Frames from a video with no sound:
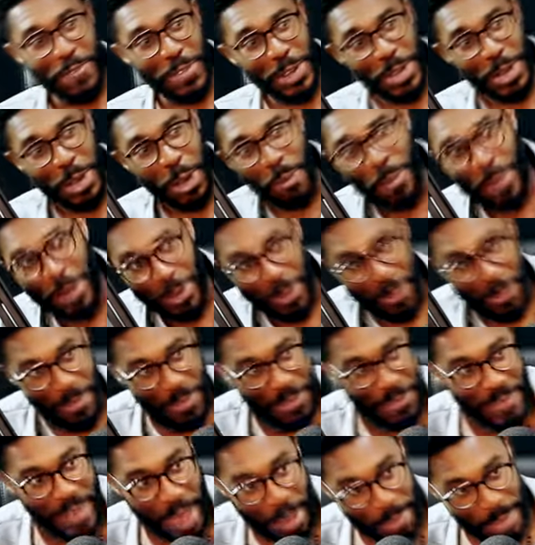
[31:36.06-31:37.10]
phenomenal
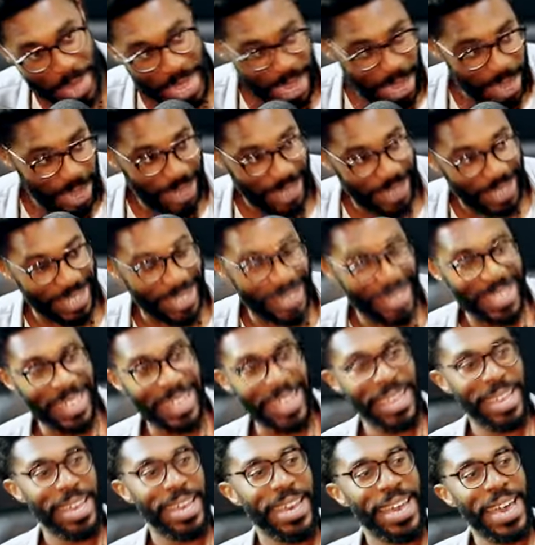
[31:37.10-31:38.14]
Femi,
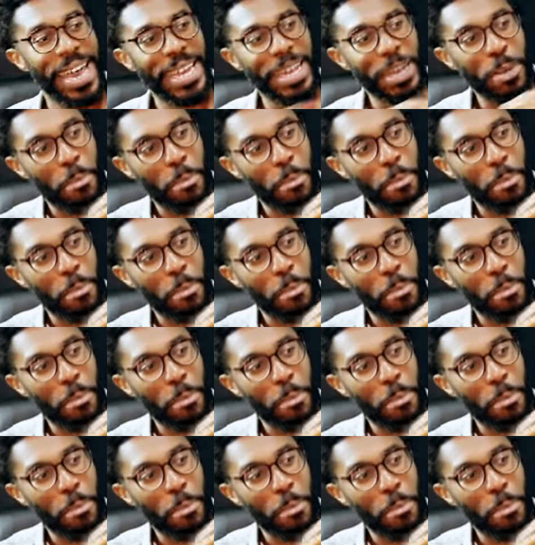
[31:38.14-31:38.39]
and